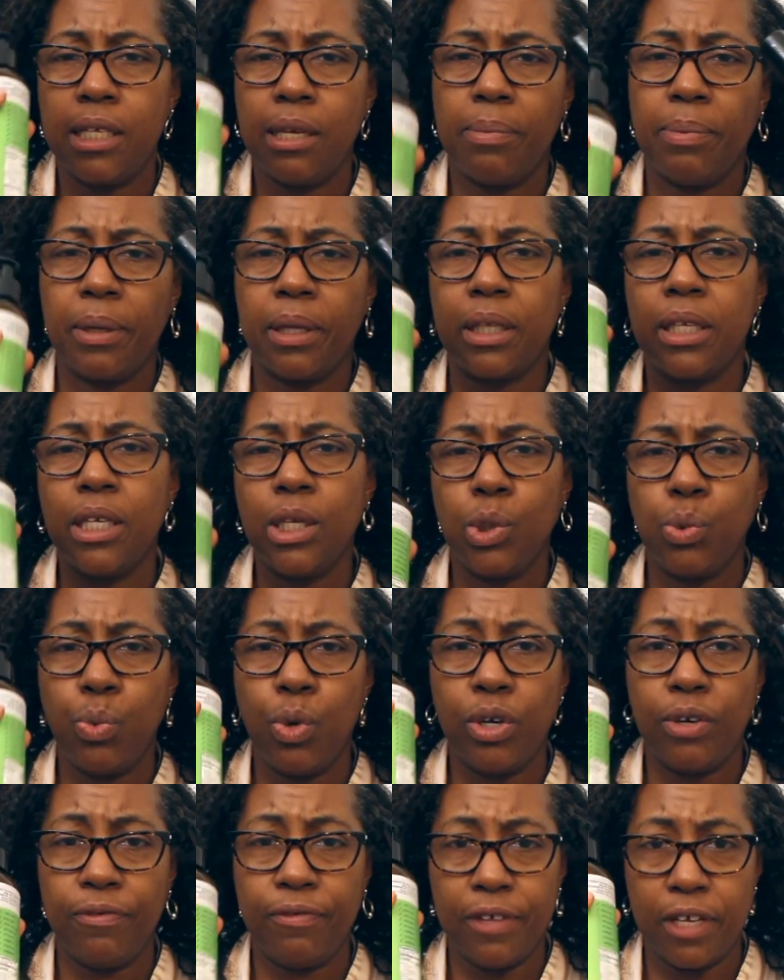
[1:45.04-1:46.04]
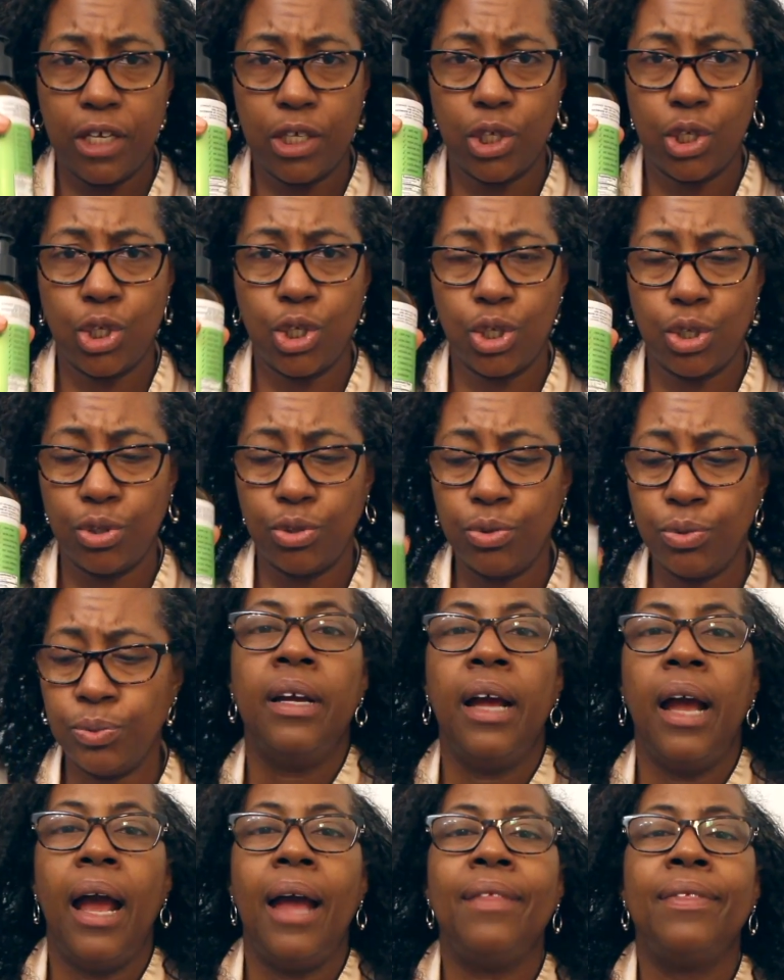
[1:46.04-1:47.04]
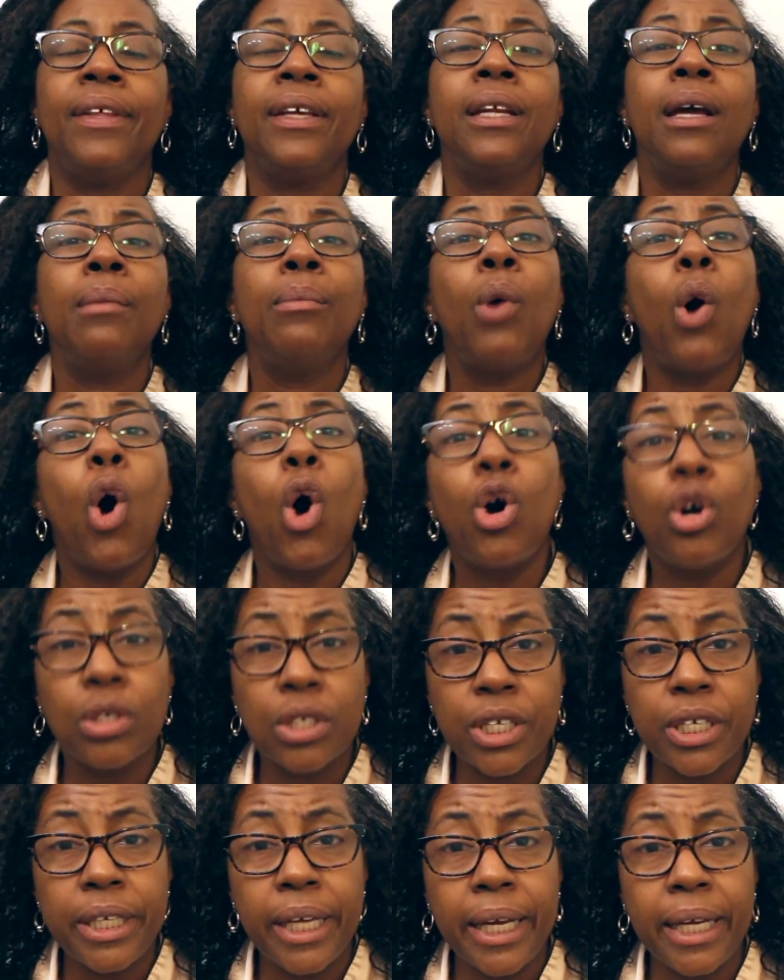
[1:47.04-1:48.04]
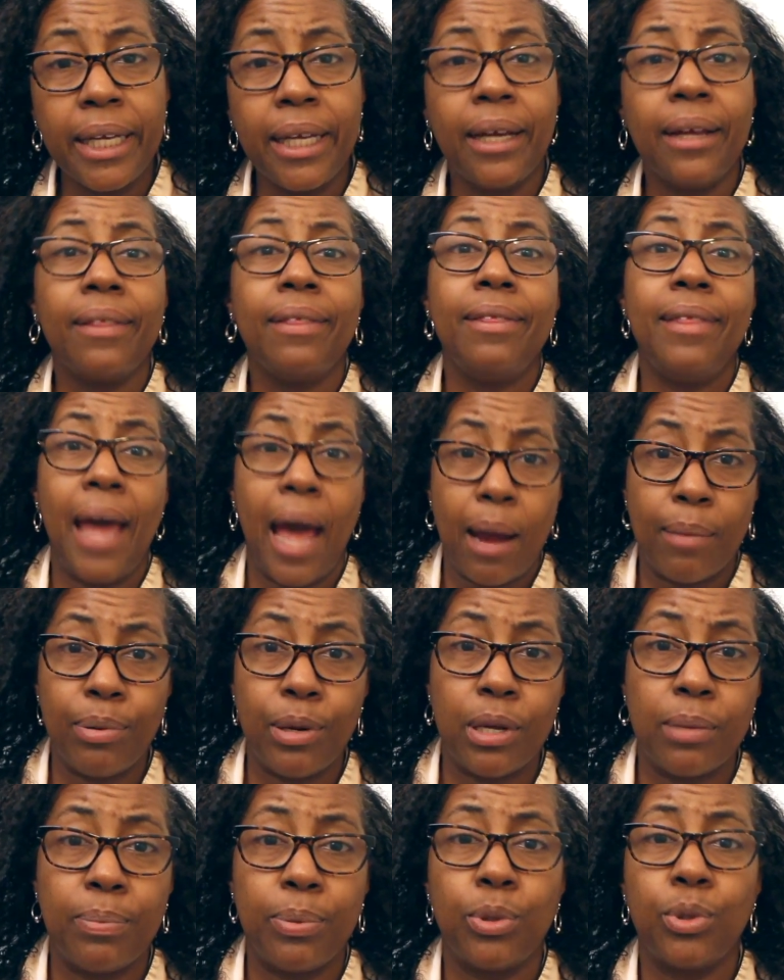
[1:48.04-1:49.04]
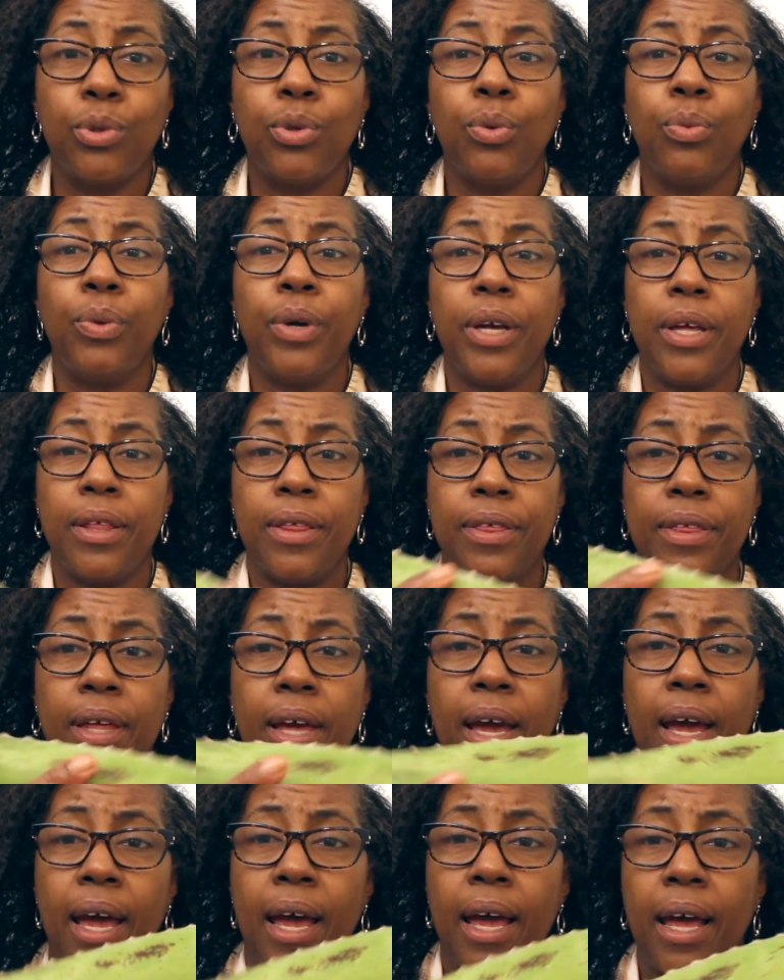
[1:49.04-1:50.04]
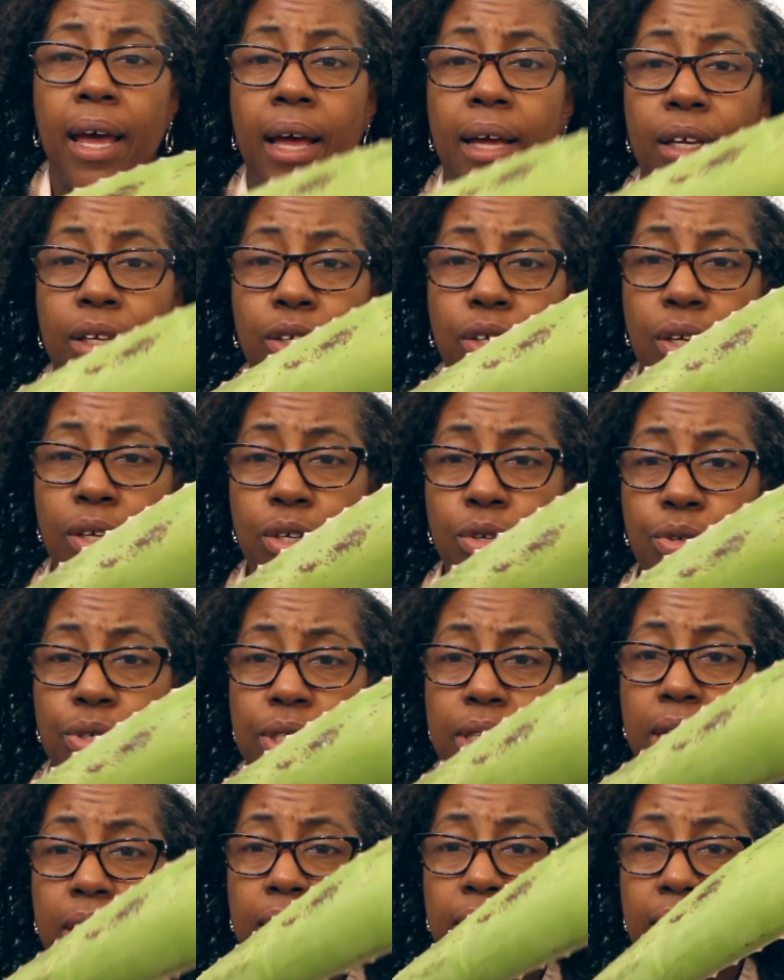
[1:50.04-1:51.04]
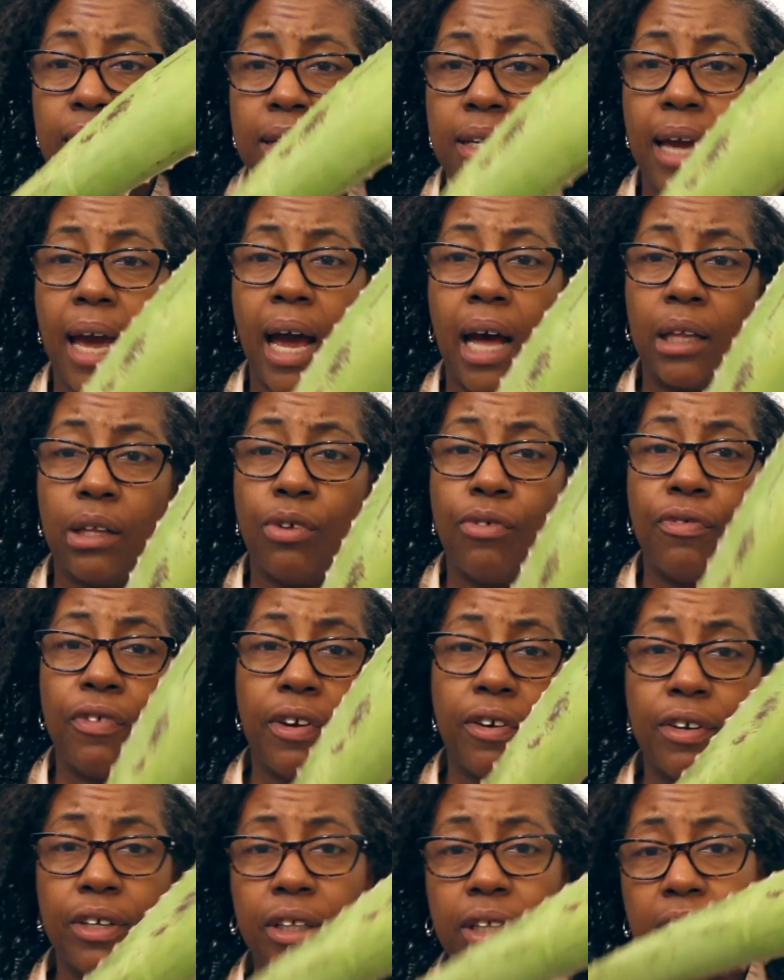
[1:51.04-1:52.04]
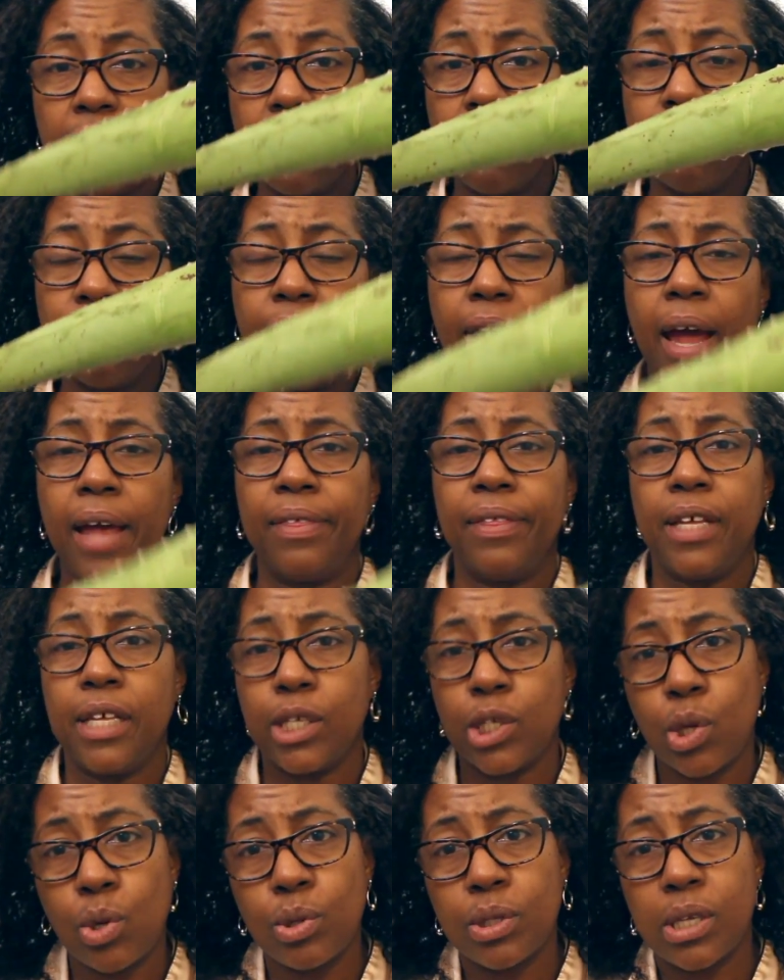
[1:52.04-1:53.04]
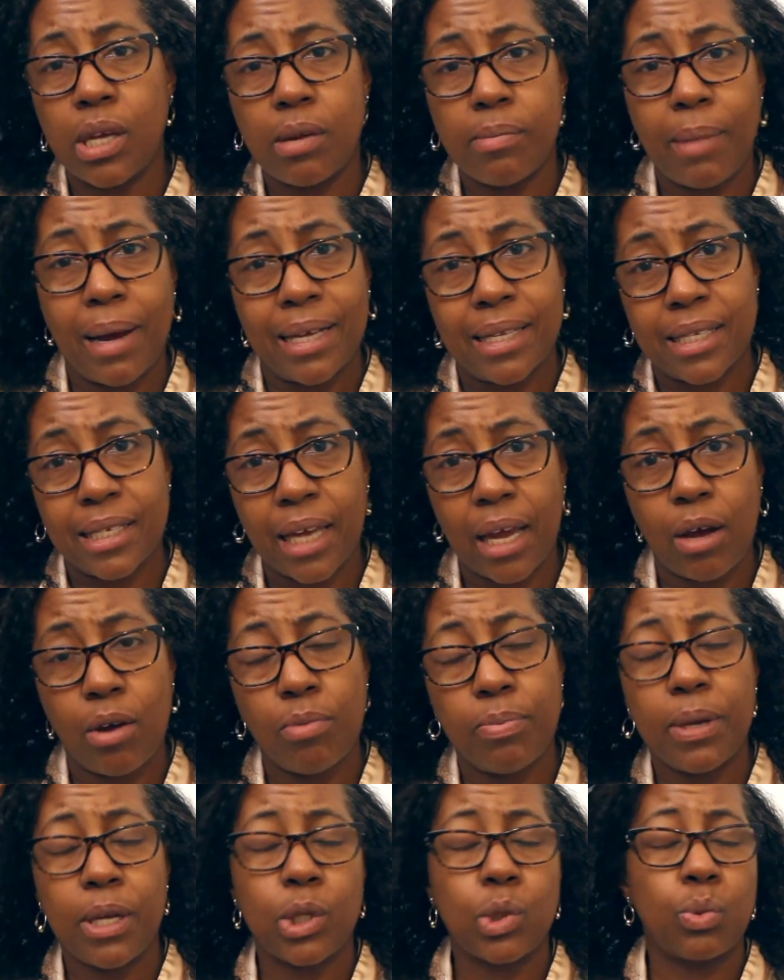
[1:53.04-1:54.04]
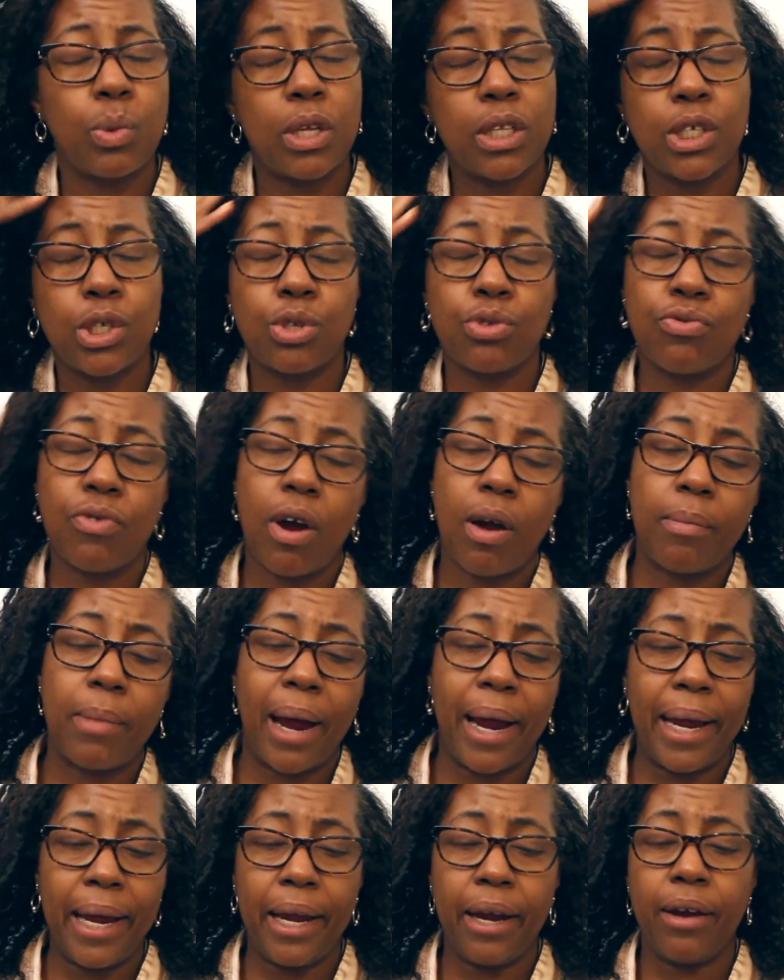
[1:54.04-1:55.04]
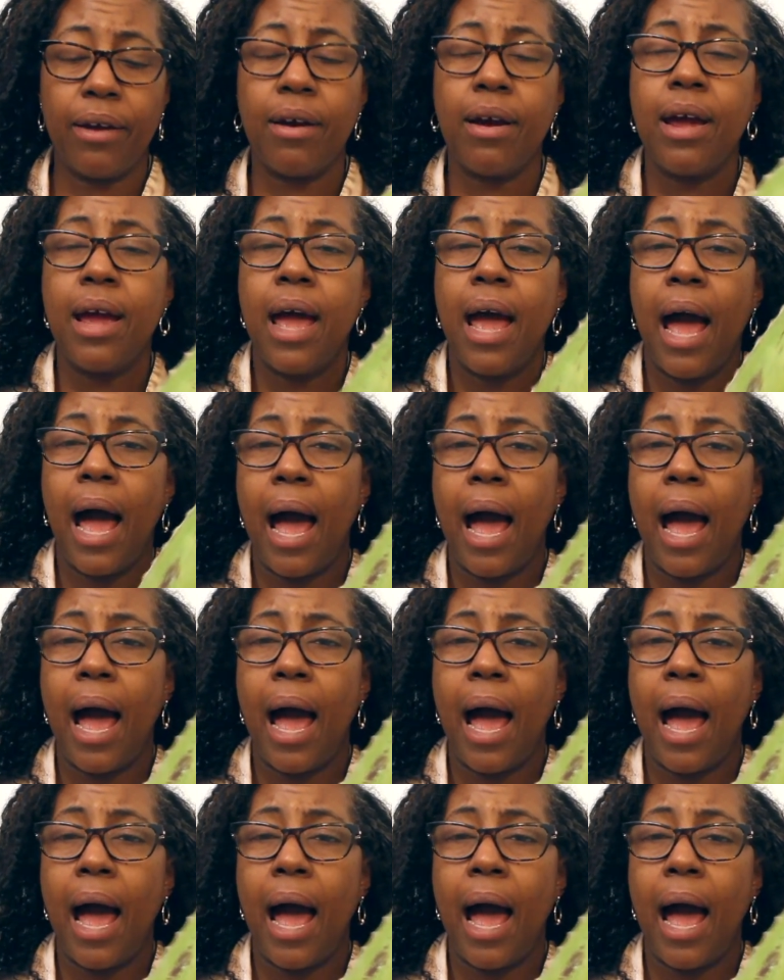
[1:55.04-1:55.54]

typically it's one of these 2. And then I'm alternating that pre-poo with using the aloe vera leaf, and this goes in my scalp as well as throughout my hair.